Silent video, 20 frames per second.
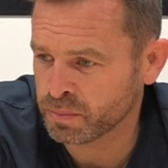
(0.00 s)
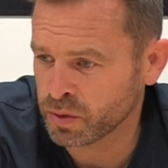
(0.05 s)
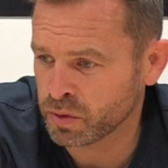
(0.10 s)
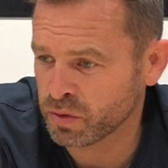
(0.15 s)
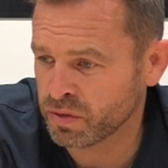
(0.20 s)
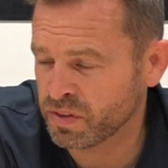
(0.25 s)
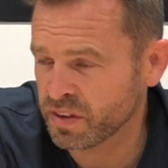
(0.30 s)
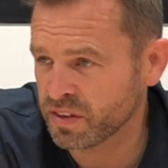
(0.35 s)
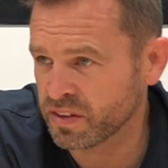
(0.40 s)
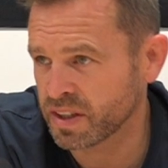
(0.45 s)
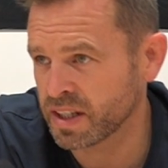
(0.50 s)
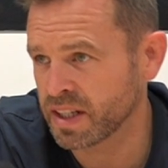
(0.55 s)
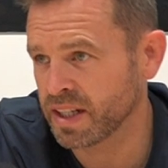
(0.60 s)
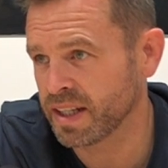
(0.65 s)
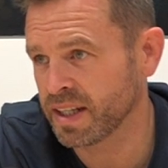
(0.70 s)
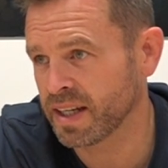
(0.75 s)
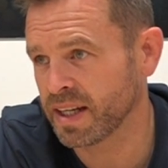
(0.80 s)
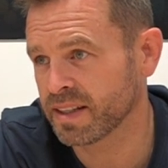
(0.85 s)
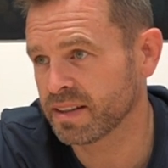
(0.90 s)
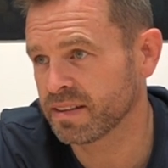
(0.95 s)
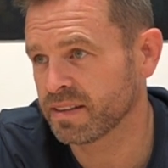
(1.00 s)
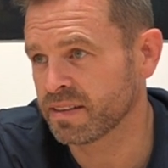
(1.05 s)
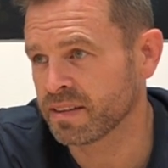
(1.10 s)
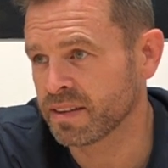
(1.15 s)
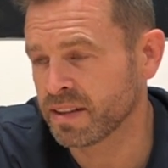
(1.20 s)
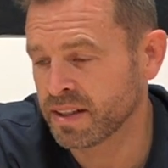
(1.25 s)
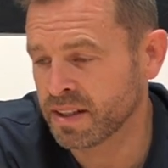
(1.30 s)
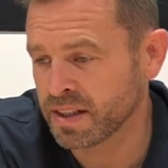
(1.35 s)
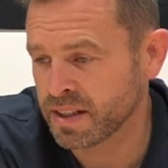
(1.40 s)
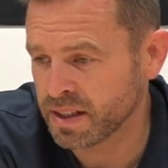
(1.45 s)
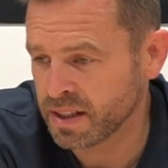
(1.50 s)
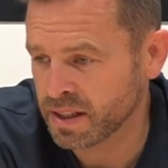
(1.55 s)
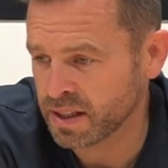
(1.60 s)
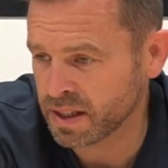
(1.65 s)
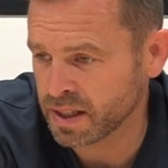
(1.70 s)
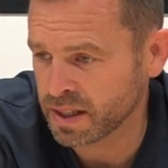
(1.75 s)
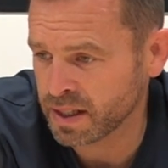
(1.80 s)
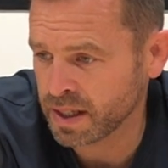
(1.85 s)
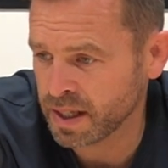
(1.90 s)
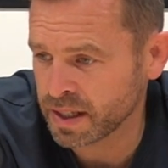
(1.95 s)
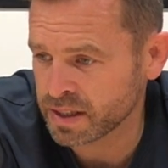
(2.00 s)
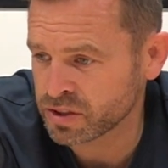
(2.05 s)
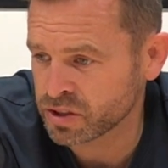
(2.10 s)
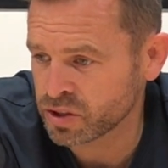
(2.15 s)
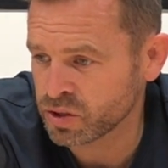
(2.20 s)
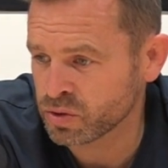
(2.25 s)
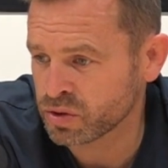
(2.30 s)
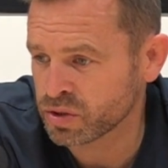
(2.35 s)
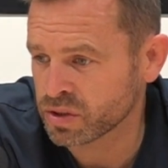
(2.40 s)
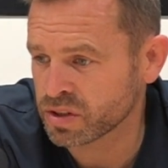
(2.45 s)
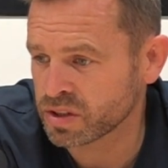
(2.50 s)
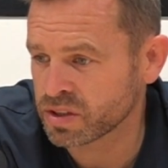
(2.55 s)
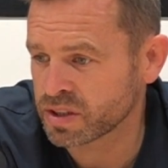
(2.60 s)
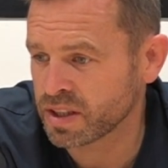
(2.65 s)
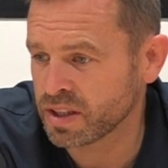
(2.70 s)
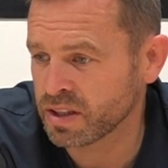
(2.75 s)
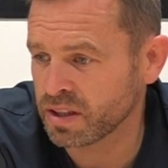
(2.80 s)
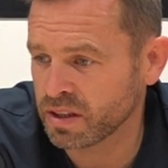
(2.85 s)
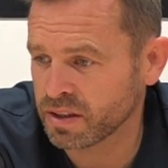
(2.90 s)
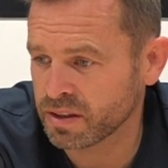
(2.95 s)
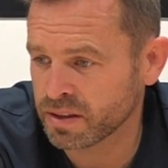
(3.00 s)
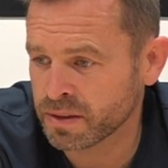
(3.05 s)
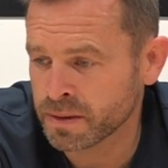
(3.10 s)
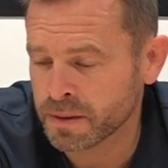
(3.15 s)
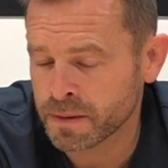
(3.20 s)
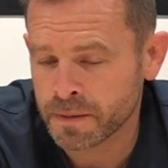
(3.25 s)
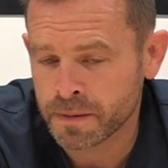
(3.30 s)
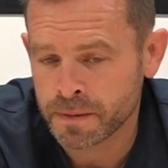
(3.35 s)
both physically and execution of skill. And